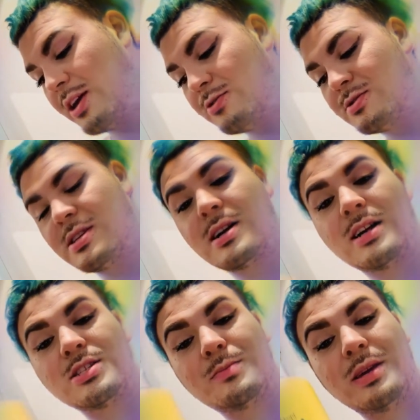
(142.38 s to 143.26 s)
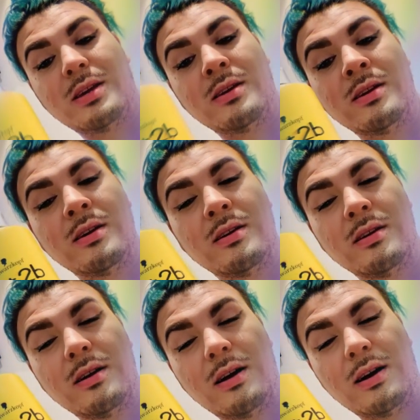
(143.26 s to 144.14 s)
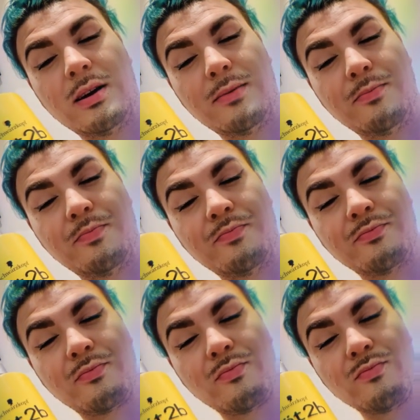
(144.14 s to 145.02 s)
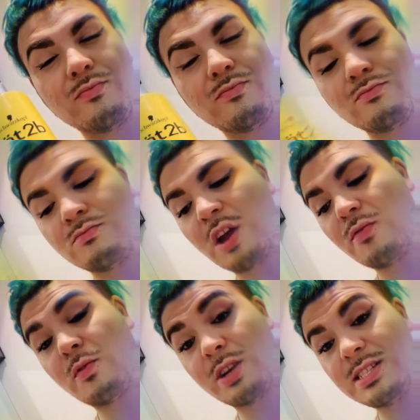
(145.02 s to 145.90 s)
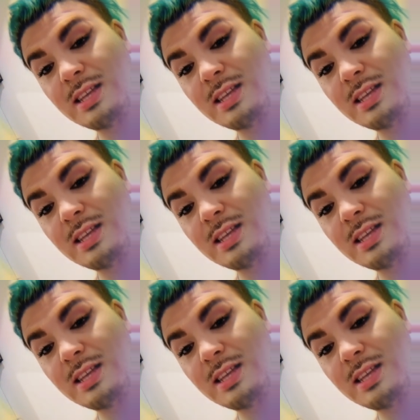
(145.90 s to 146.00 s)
I use a Got2b um, Freeze